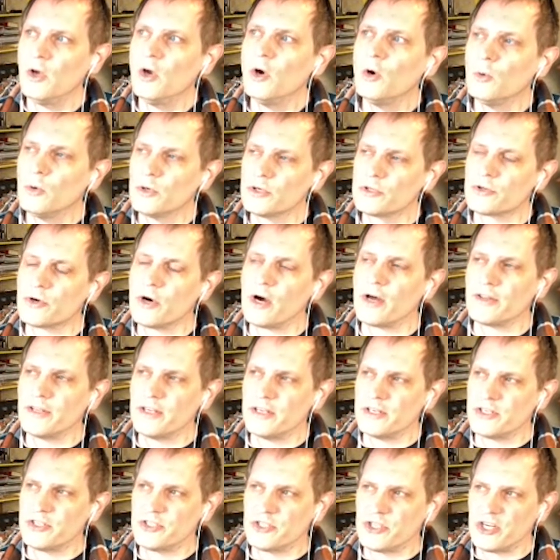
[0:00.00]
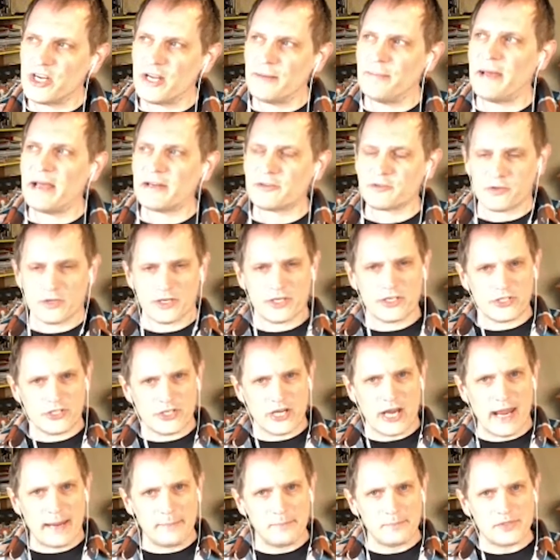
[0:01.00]
would draw these geometric
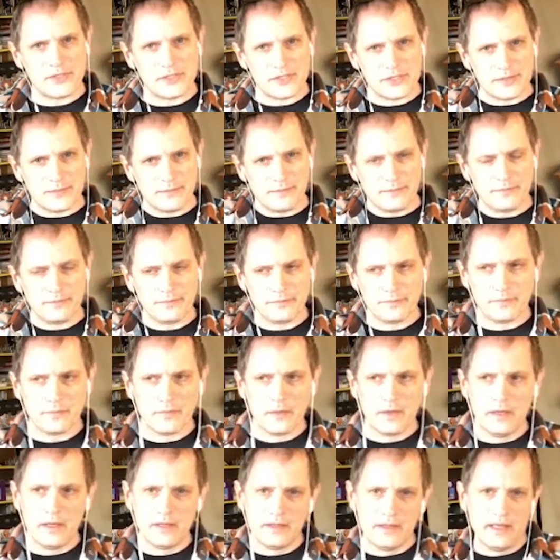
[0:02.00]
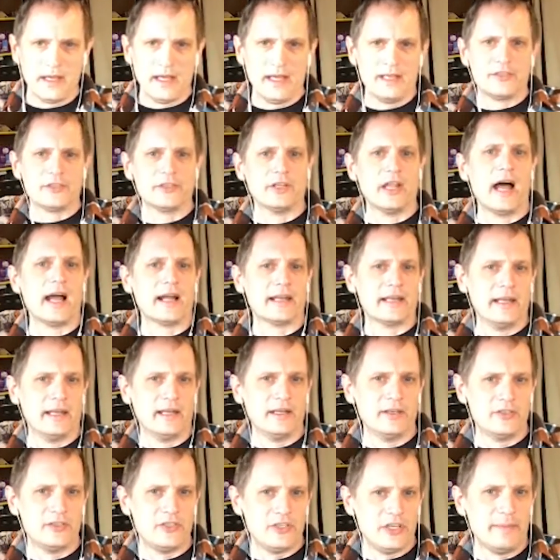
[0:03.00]
shapes, the
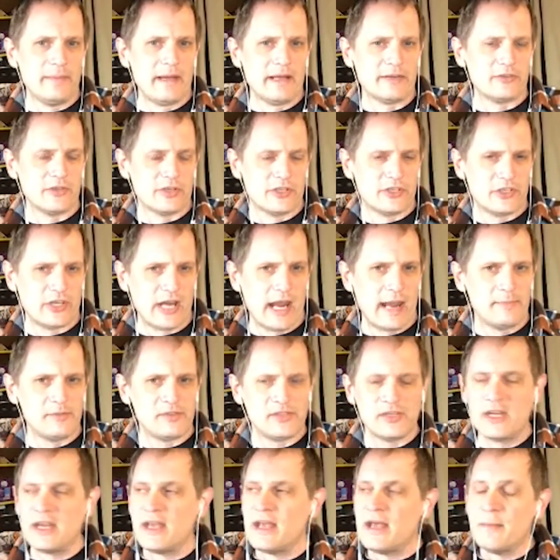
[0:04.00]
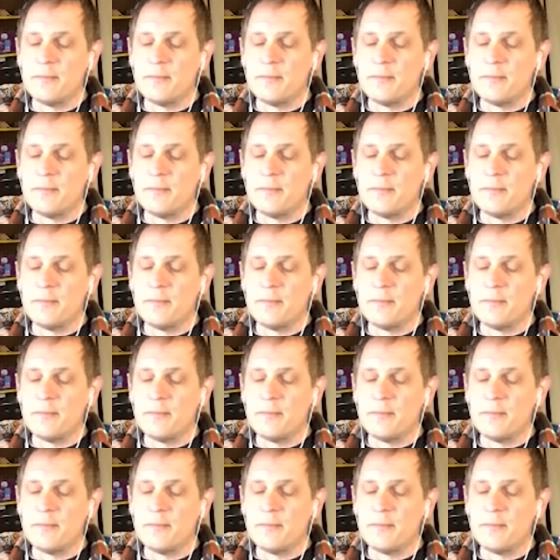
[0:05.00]
interlocking geometric shapes.